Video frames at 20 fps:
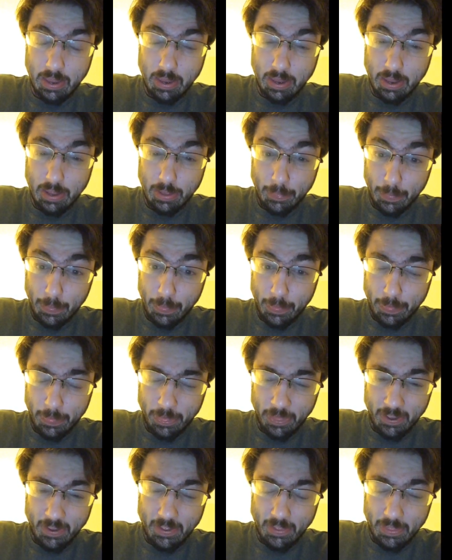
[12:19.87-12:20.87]
And
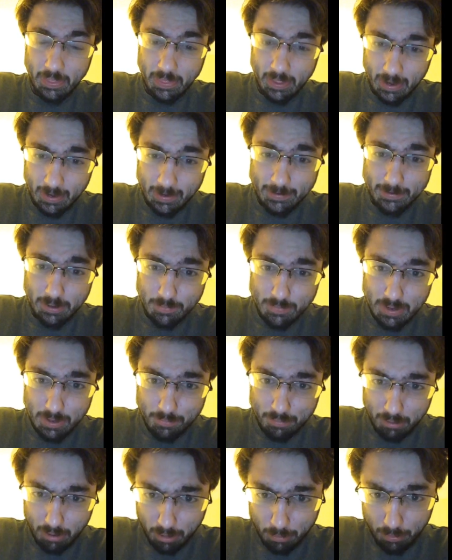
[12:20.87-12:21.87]
that is a big
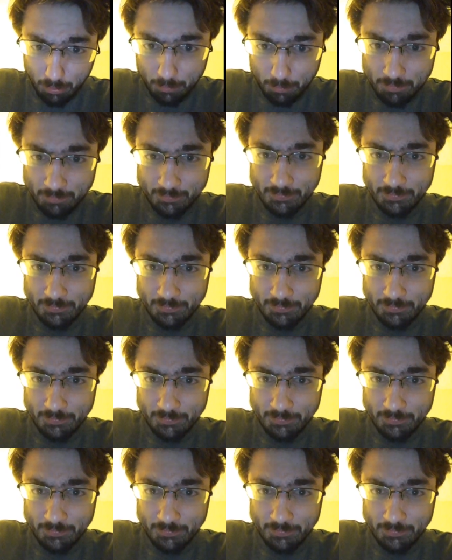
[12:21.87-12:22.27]
problem.